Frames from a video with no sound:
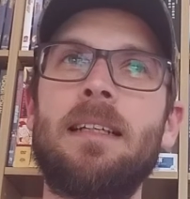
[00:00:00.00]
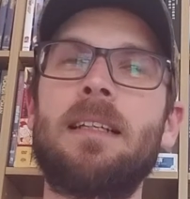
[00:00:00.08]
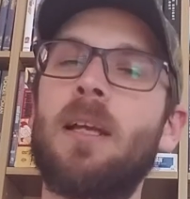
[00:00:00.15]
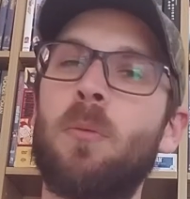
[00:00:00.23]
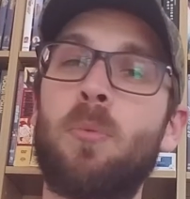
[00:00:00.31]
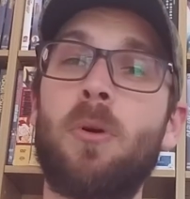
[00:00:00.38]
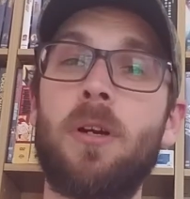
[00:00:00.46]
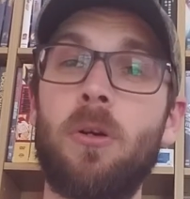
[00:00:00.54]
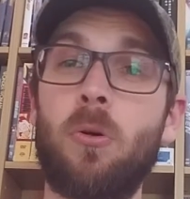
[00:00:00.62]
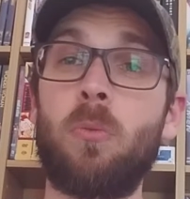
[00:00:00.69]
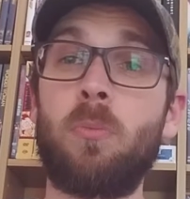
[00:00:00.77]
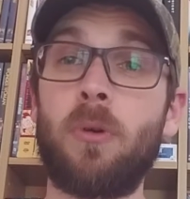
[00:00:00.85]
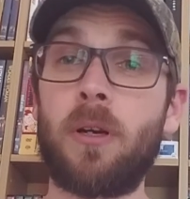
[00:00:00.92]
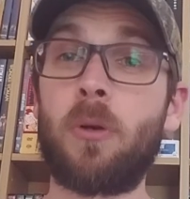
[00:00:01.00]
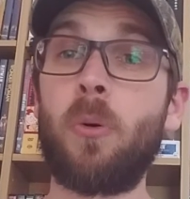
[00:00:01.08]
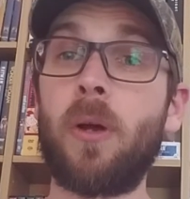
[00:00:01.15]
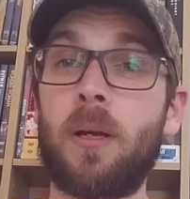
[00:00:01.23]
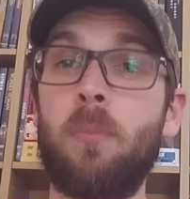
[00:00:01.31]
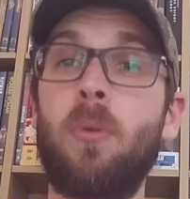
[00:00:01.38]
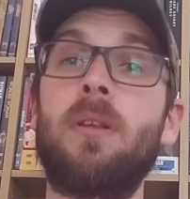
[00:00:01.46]
get pretty old pretty
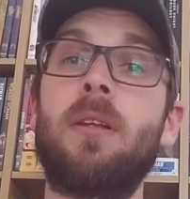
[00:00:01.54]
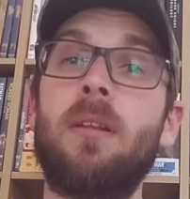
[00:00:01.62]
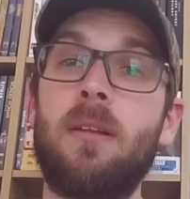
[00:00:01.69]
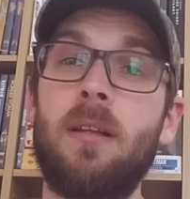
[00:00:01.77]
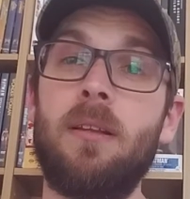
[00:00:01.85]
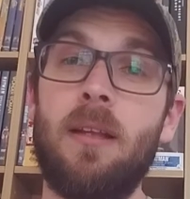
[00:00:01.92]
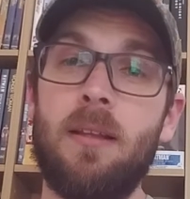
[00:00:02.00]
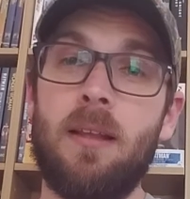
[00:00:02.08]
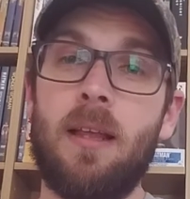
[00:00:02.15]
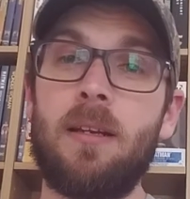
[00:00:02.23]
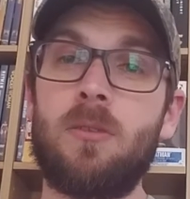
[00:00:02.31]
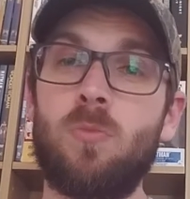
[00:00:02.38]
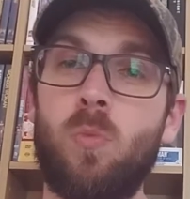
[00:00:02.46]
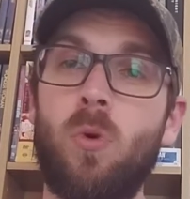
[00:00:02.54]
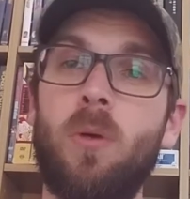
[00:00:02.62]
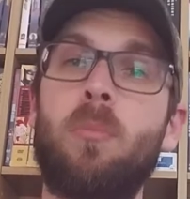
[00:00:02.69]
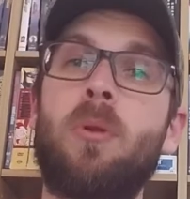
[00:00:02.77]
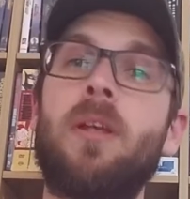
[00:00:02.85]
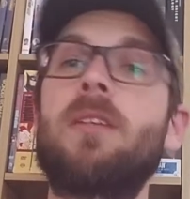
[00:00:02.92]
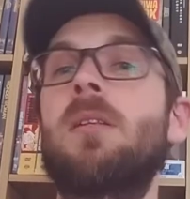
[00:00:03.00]
quick. But that is one
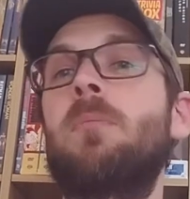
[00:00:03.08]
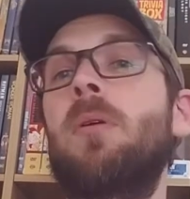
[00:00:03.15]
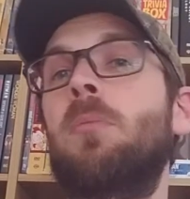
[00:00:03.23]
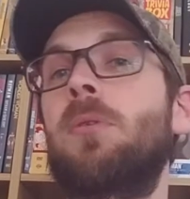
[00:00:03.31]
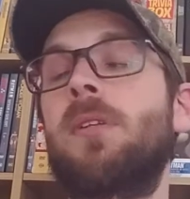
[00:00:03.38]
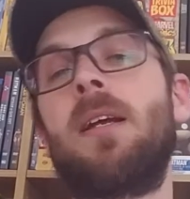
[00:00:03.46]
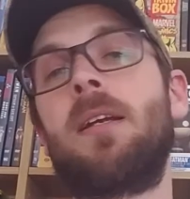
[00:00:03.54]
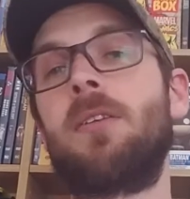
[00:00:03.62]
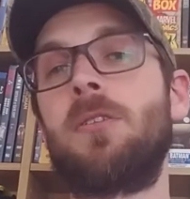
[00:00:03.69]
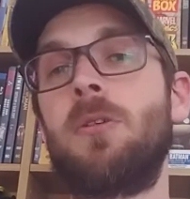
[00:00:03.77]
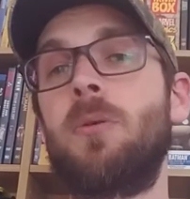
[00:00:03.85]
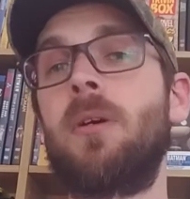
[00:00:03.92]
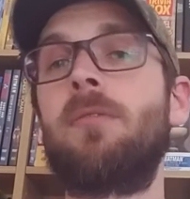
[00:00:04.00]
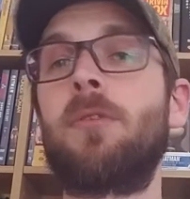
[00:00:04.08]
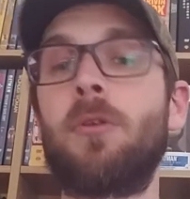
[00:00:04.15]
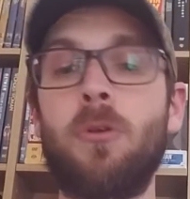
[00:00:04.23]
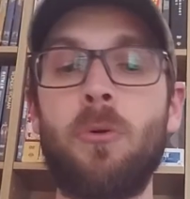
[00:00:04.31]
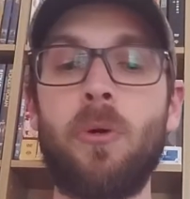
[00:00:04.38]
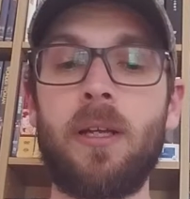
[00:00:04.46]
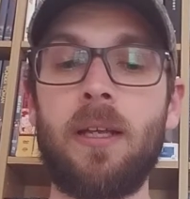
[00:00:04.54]
place that people take it to if they're
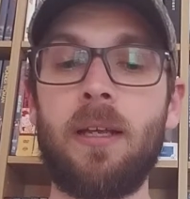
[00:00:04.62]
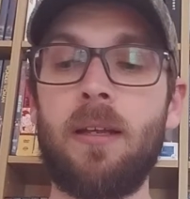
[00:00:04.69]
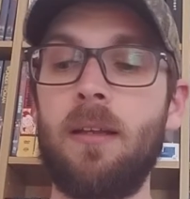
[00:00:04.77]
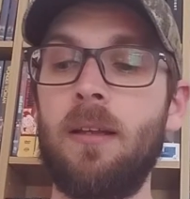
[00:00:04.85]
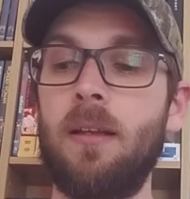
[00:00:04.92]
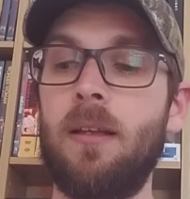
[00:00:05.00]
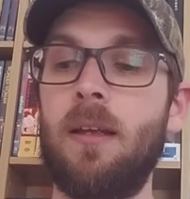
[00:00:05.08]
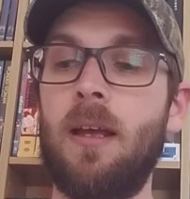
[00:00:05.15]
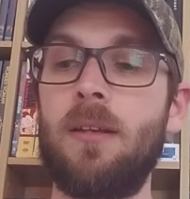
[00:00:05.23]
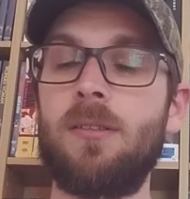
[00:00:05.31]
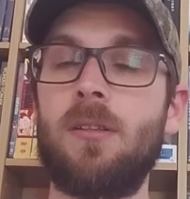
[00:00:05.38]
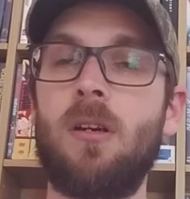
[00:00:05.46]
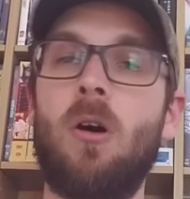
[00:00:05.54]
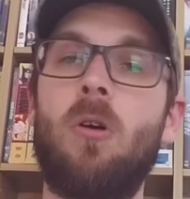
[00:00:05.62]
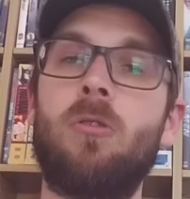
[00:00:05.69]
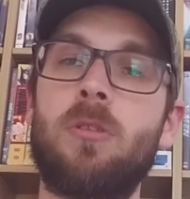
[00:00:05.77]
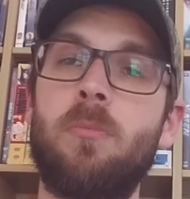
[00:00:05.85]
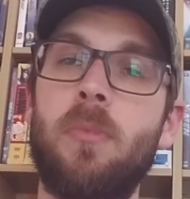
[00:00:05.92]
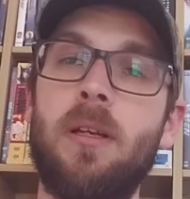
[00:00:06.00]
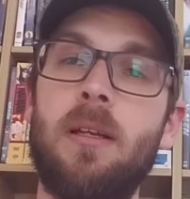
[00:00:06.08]
doing it as an
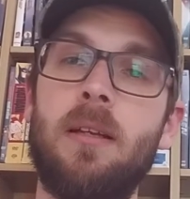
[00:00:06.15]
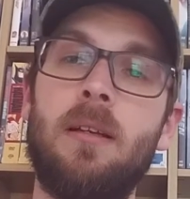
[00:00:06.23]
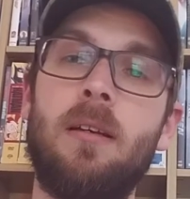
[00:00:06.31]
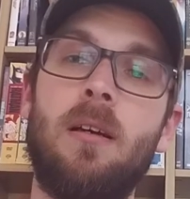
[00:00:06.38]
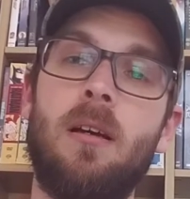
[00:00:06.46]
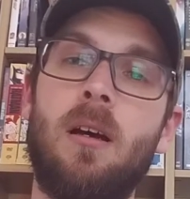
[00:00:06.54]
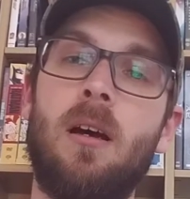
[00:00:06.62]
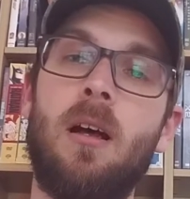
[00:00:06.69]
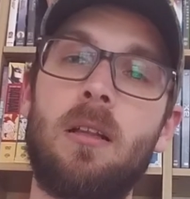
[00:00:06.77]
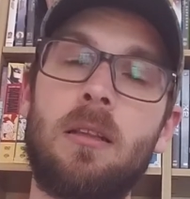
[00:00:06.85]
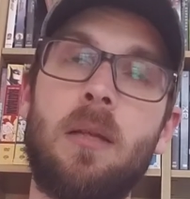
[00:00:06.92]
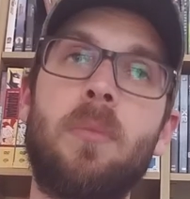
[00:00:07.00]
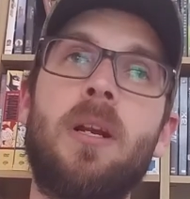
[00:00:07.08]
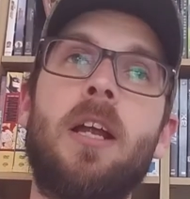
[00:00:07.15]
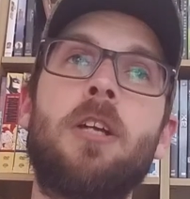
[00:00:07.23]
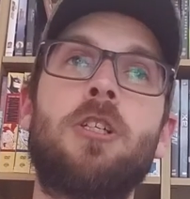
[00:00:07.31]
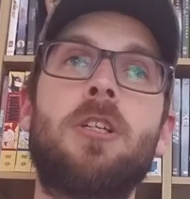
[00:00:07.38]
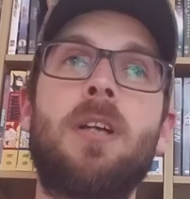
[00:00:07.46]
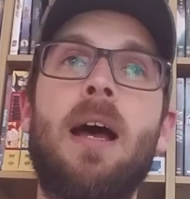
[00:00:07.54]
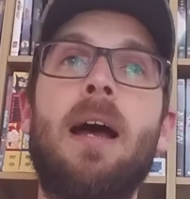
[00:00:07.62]
ultimate
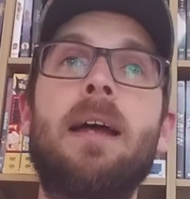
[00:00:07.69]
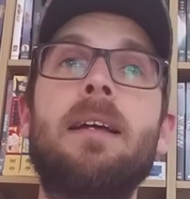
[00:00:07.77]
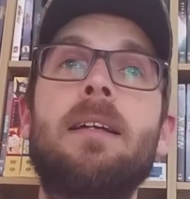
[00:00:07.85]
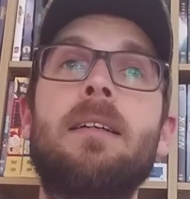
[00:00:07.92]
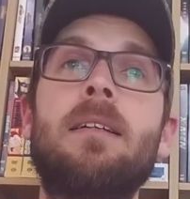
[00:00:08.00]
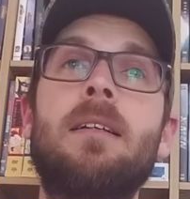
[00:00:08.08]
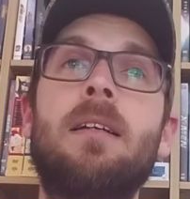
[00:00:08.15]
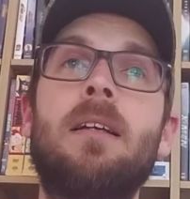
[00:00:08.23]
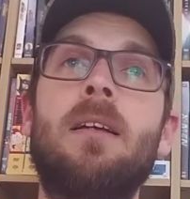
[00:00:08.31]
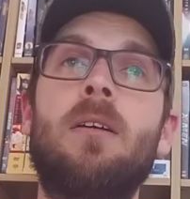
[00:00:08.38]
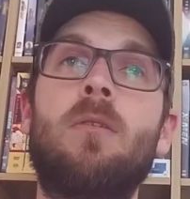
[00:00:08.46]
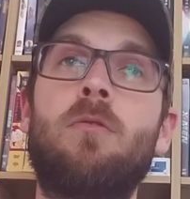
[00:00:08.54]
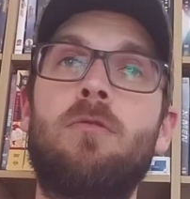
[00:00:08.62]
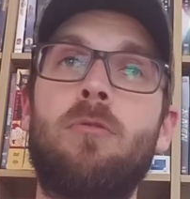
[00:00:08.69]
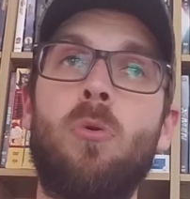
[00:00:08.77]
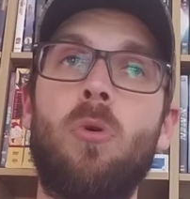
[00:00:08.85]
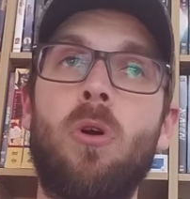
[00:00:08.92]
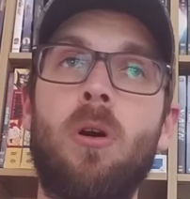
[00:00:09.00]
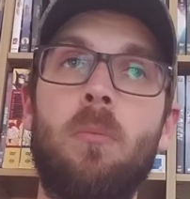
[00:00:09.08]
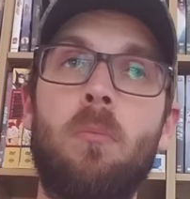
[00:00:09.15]
elimination diet
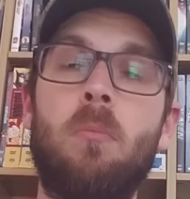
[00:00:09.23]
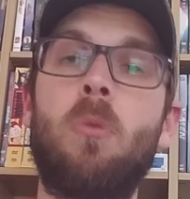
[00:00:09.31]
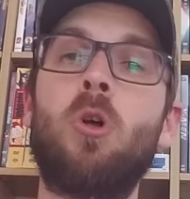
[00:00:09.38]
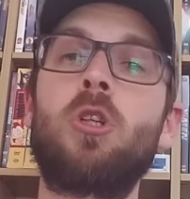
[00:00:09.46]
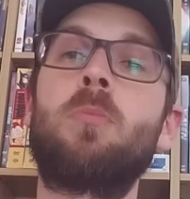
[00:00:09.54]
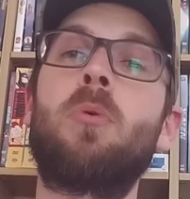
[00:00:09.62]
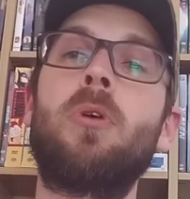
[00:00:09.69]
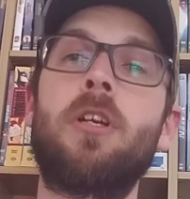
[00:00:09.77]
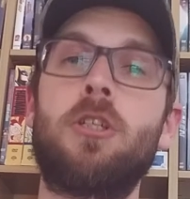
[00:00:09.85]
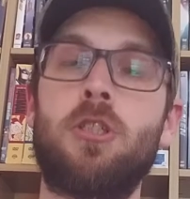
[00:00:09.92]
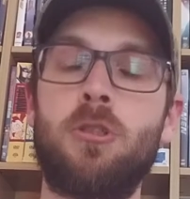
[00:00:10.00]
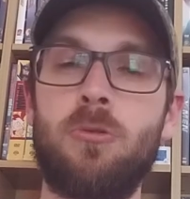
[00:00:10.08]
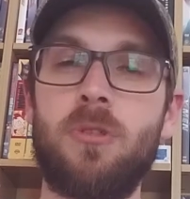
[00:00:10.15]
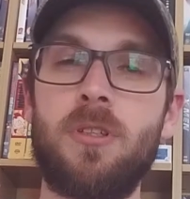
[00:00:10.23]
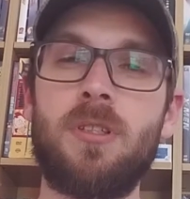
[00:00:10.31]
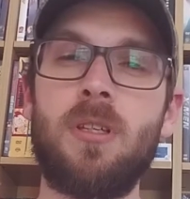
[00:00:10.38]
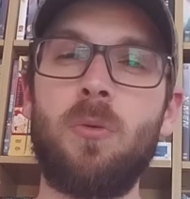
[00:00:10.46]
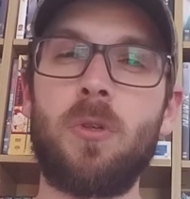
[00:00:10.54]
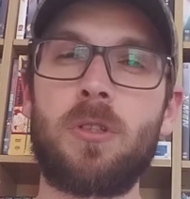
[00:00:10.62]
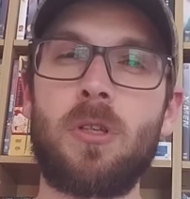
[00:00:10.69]
for multiple issues to see
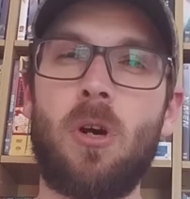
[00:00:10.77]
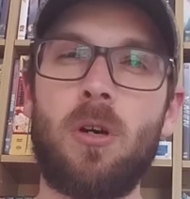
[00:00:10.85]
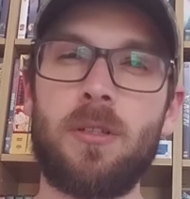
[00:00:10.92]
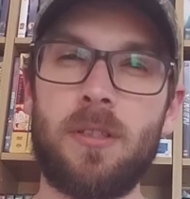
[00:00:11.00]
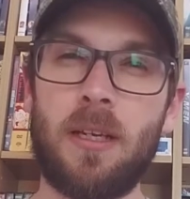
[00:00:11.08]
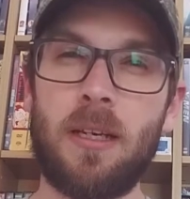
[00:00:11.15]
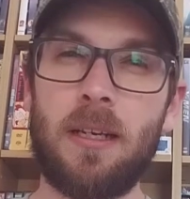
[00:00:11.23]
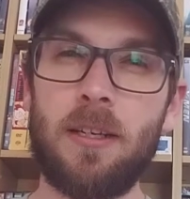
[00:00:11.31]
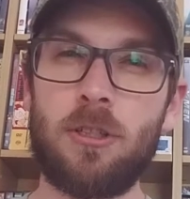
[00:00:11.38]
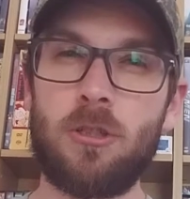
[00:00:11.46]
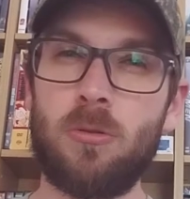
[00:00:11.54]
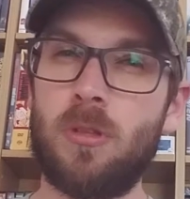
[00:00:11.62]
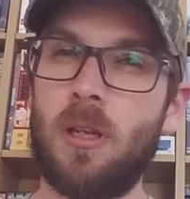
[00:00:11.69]
what's causing any issues.